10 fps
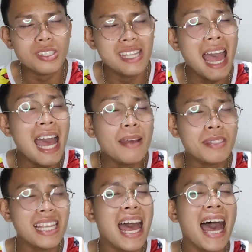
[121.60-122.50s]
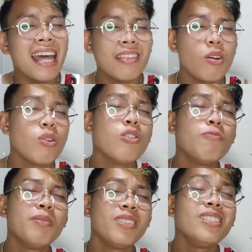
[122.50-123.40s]
Those times I
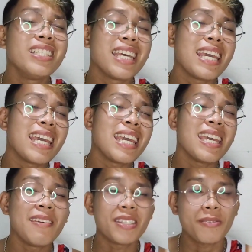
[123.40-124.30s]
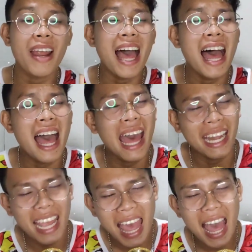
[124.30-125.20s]
don't believe it's right